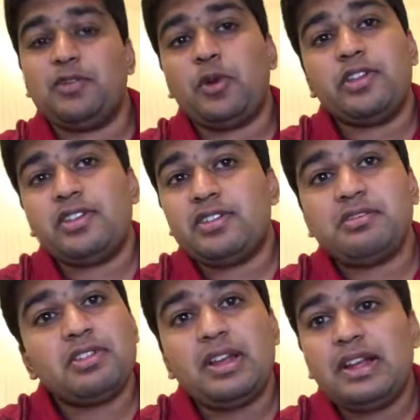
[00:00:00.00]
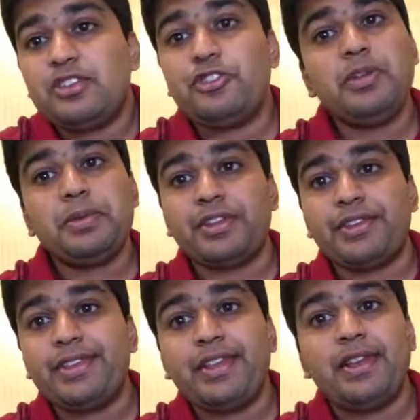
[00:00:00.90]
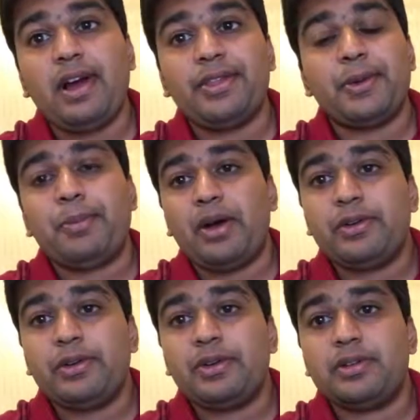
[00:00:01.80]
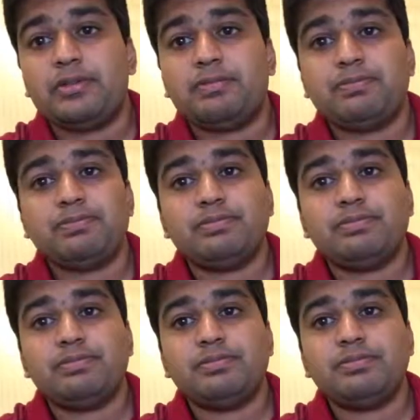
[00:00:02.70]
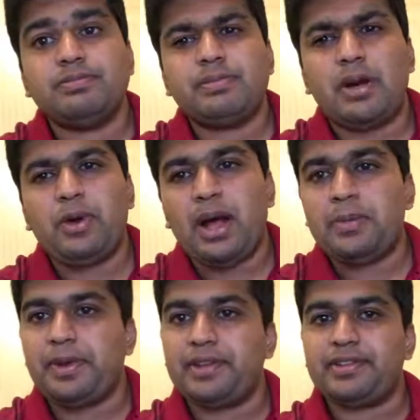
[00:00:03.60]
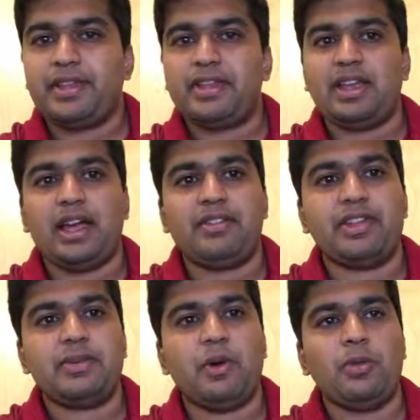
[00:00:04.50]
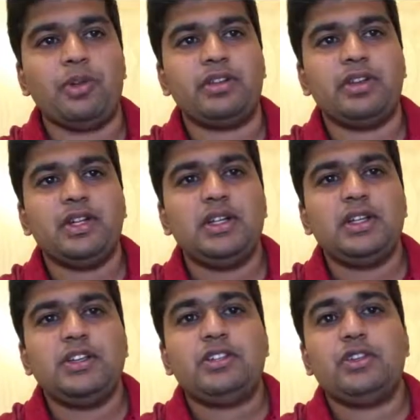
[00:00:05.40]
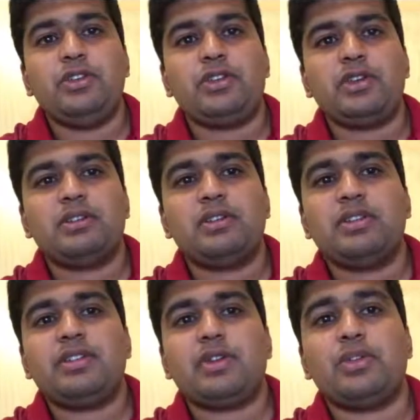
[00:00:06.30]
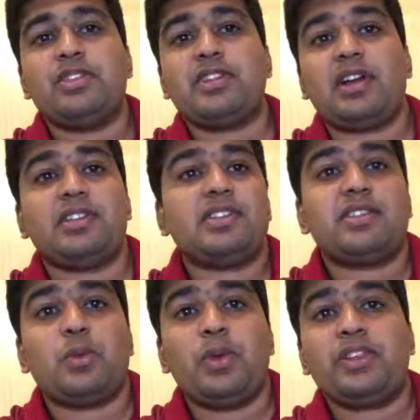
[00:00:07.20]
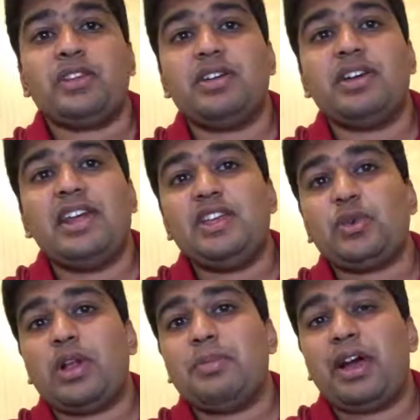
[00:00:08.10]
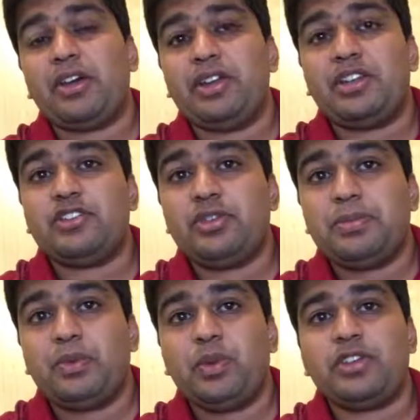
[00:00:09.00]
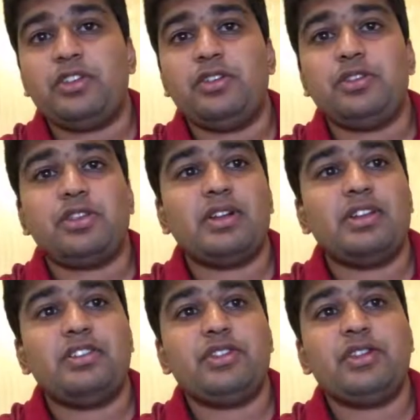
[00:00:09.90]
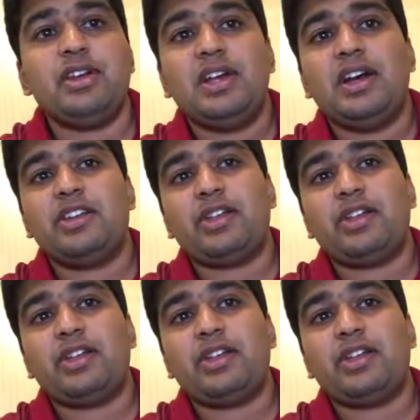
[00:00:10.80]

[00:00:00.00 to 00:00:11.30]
wants it a little cheaper than the other power iPads that they have at the moment. So it starts with a A12 Bionic chip with a neutral engine, a